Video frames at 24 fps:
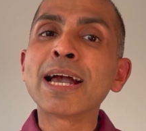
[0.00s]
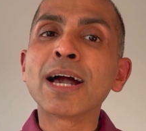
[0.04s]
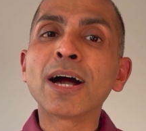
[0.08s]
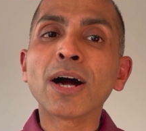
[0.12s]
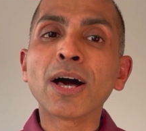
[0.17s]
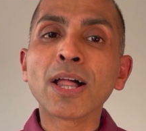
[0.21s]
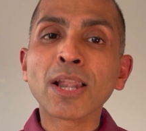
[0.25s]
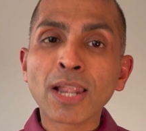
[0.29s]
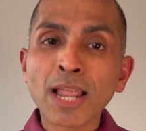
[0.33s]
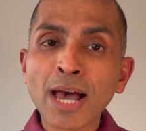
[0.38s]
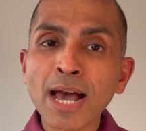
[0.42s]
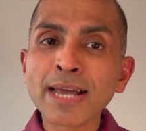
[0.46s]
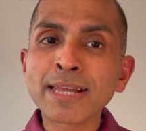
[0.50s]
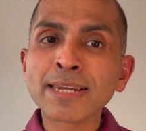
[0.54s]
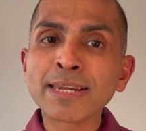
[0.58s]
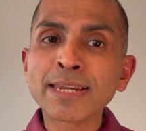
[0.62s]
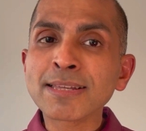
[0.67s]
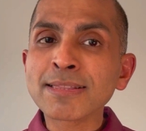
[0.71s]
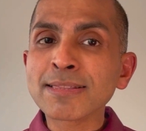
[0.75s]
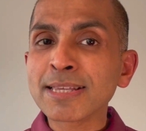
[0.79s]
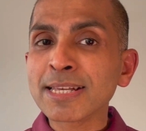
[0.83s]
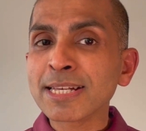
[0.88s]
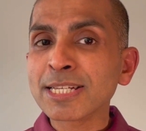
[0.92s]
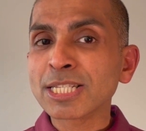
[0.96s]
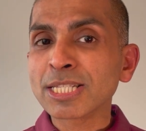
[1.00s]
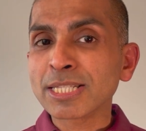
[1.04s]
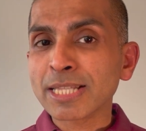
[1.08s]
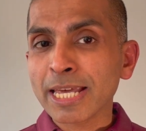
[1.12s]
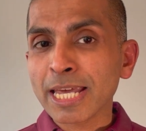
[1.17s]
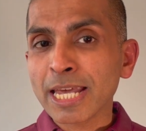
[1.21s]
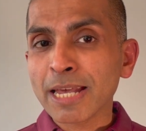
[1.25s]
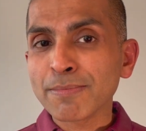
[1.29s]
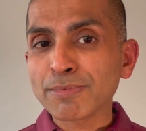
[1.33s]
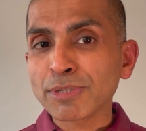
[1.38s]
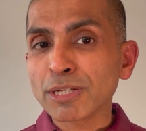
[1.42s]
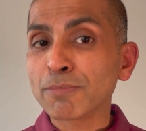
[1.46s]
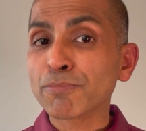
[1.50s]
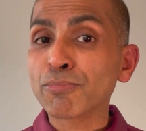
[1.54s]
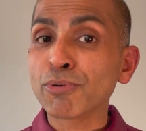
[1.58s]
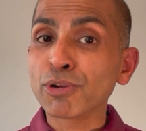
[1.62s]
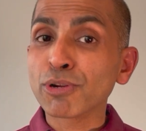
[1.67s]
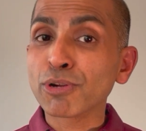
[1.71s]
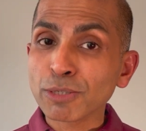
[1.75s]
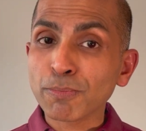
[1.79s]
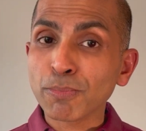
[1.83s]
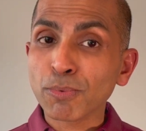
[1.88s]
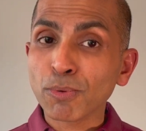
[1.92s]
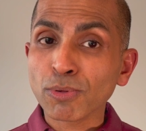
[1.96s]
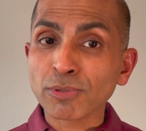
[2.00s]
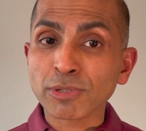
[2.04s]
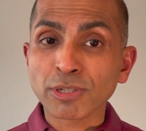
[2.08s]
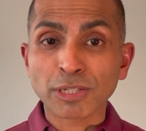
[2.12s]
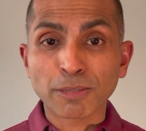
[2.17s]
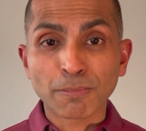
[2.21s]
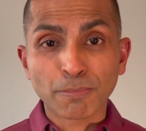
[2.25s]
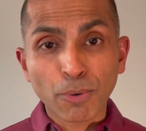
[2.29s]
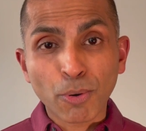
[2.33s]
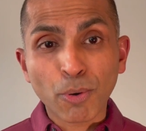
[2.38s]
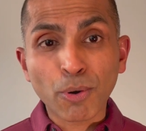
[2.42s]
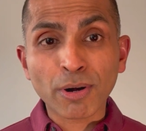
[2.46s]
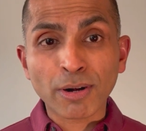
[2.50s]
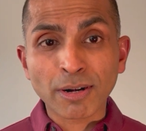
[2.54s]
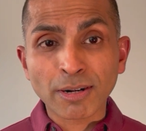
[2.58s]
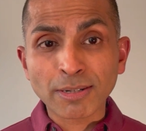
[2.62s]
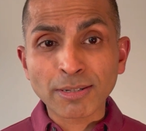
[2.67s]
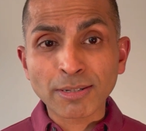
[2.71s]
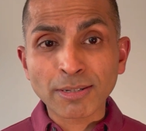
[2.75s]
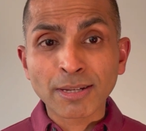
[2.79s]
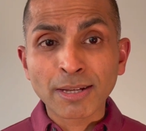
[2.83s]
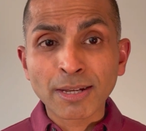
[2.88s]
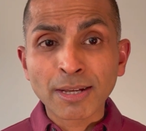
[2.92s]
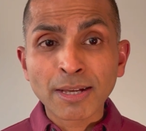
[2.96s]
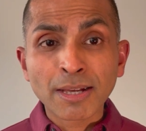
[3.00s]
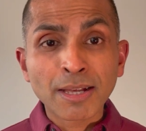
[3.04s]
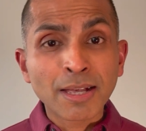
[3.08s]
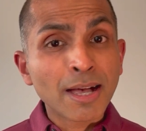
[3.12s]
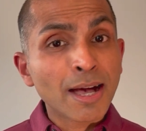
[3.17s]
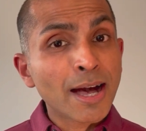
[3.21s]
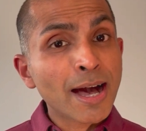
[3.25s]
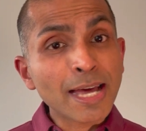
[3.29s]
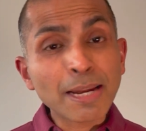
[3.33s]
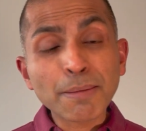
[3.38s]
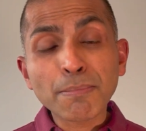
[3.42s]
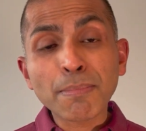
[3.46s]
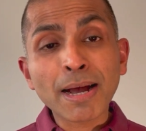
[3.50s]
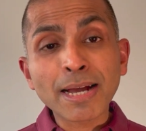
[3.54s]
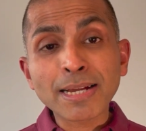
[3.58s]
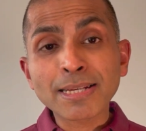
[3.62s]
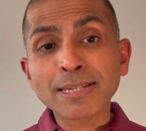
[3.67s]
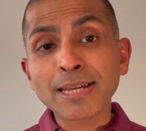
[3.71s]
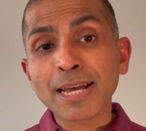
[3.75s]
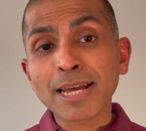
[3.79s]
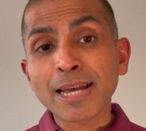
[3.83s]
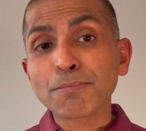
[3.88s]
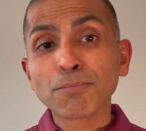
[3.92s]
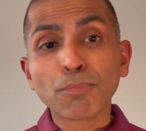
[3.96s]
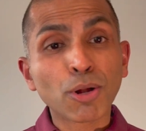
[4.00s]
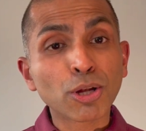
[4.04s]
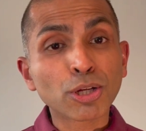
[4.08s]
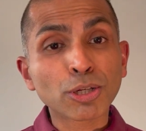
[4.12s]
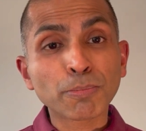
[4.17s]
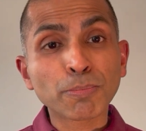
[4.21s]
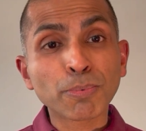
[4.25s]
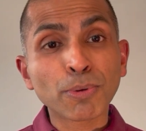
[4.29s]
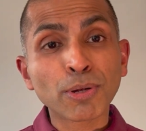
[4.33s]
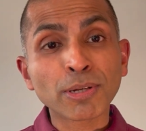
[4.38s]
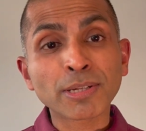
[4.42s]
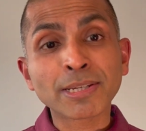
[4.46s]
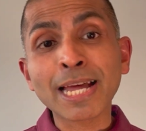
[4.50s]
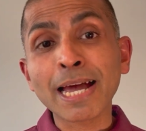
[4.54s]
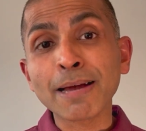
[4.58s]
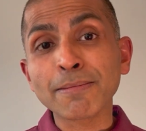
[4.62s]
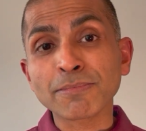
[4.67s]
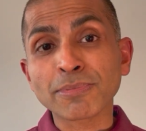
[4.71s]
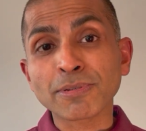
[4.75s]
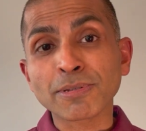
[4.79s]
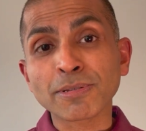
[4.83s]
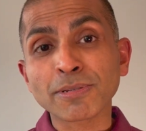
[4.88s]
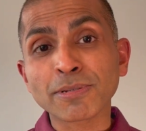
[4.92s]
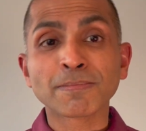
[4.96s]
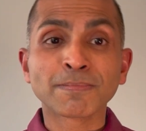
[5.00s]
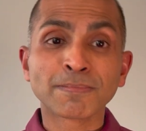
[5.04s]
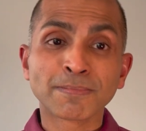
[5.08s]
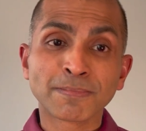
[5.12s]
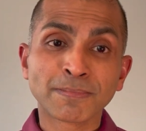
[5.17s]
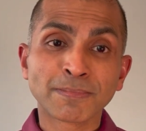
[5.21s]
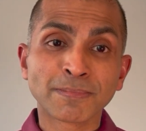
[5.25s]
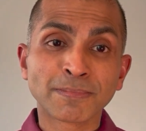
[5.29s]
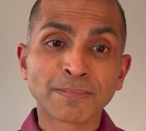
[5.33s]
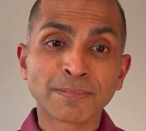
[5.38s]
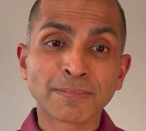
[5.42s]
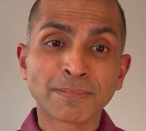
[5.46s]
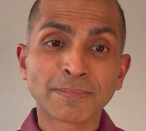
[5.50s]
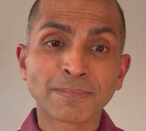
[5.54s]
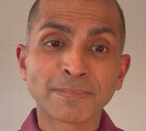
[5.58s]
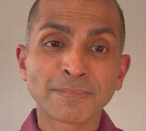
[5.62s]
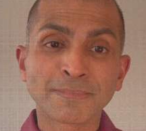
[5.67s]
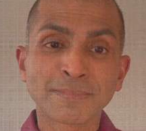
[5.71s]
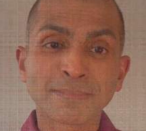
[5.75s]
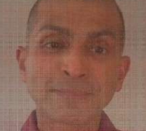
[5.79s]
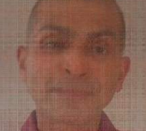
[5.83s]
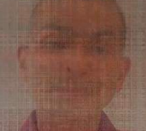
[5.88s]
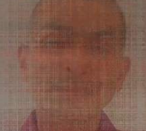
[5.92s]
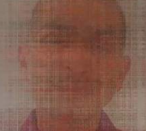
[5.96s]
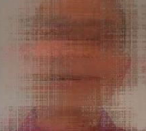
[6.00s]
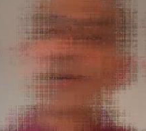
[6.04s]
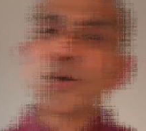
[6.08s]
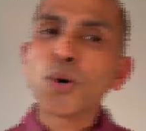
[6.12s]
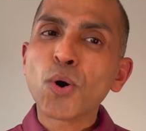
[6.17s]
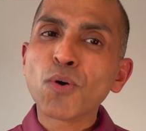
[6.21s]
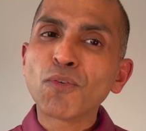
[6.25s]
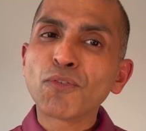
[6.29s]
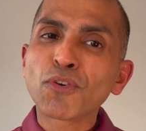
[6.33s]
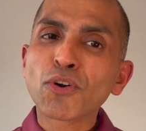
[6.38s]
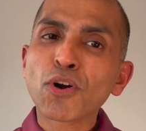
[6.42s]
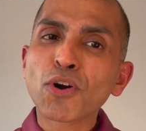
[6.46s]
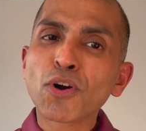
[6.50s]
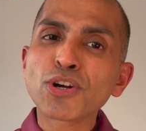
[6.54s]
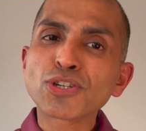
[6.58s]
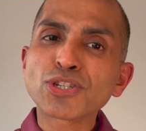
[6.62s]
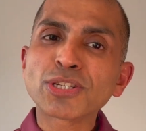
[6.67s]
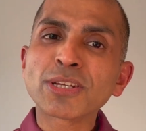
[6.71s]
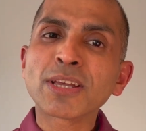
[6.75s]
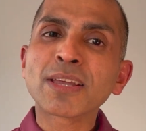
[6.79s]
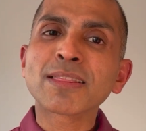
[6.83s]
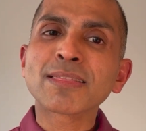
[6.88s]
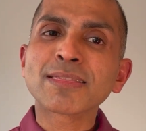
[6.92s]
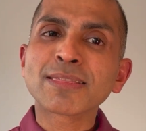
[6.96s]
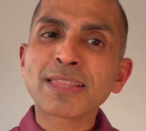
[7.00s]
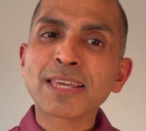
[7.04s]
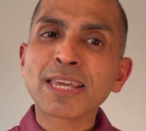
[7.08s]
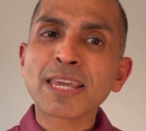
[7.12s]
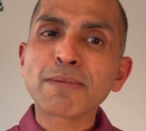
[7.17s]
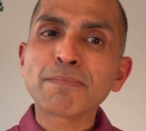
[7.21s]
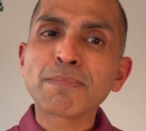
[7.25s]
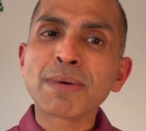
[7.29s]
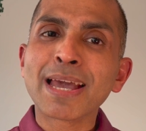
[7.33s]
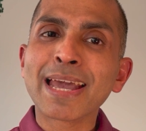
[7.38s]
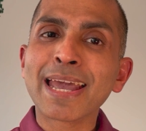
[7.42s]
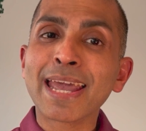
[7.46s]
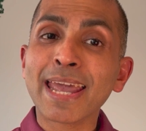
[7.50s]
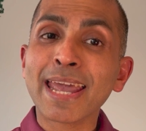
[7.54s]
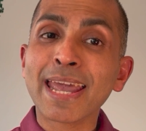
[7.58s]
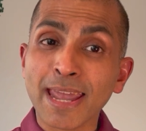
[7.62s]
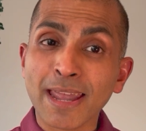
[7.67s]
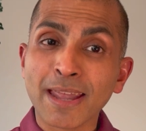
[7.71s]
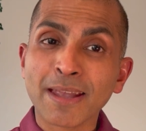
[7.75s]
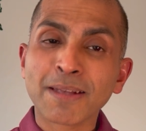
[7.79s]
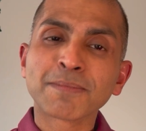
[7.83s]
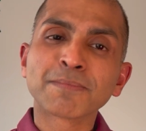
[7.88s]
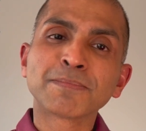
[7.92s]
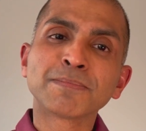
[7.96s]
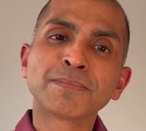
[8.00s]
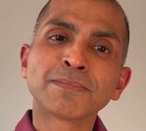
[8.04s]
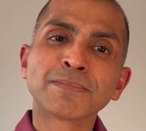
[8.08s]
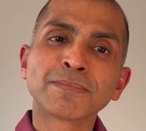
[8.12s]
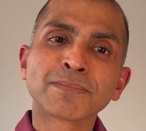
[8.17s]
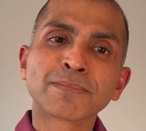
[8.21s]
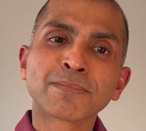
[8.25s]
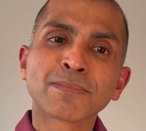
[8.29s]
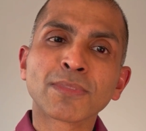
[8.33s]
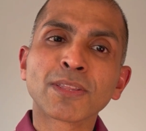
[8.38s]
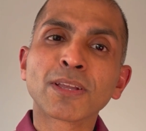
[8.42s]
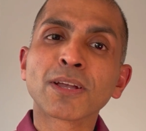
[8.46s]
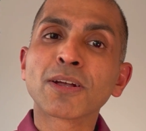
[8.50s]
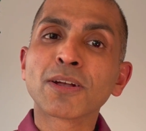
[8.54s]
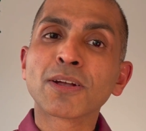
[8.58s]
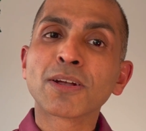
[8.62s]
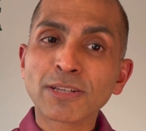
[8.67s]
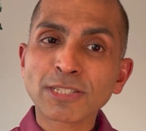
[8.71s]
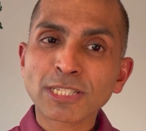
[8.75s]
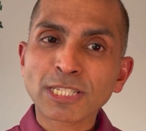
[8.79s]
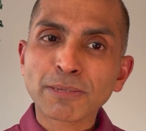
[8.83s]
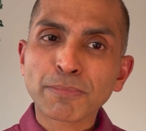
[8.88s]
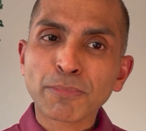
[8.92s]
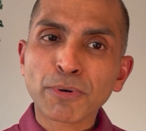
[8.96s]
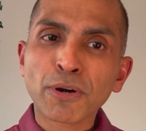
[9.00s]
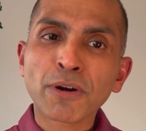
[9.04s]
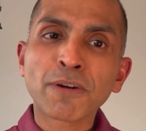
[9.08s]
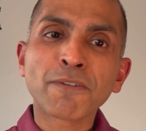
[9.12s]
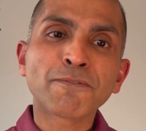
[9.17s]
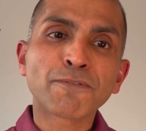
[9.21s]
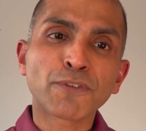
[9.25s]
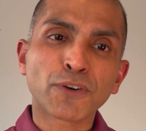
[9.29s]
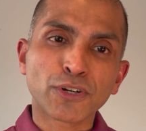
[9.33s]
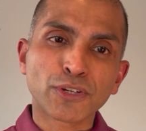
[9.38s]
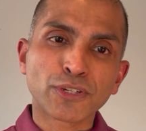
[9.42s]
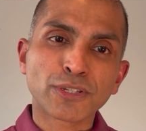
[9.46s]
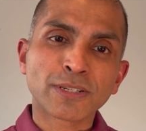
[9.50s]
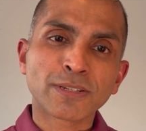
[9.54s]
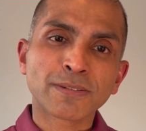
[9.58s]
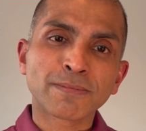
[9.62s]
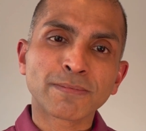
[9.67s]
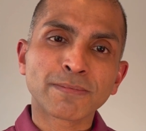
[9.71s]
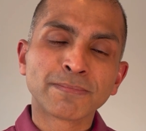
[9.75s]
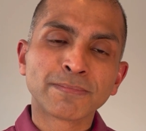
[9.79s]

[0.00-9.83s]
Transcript: Aligning these themes and principles is important, and it might take multiple attempts. Overarching theme A: Customer first.